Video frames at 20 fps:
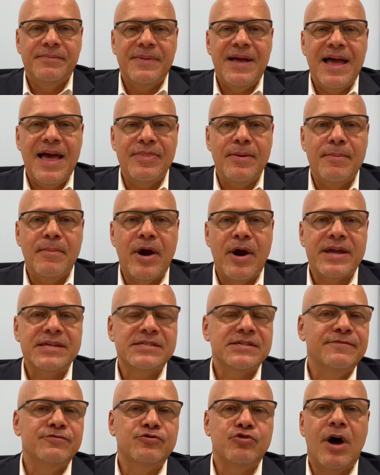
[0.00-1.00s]
and the markets
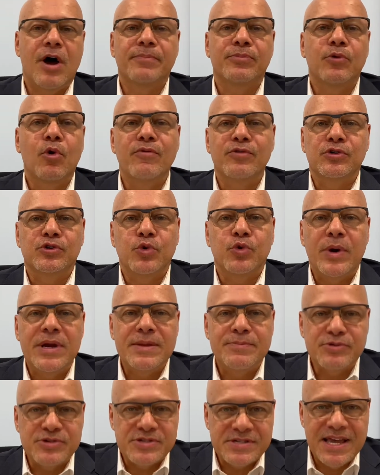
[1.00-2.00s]
have dropped over
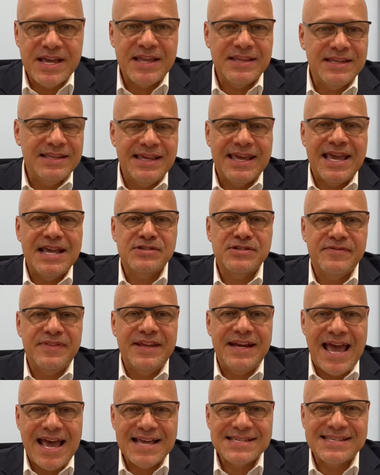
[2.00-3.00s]
20% in the case of the
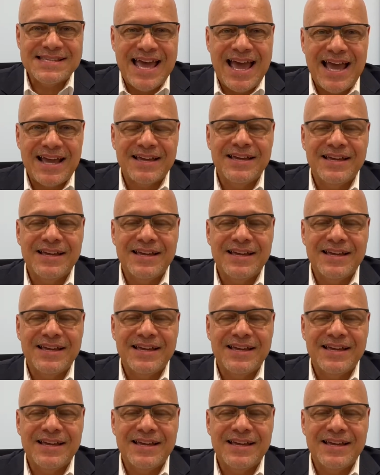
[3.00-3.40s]
NASDAQ.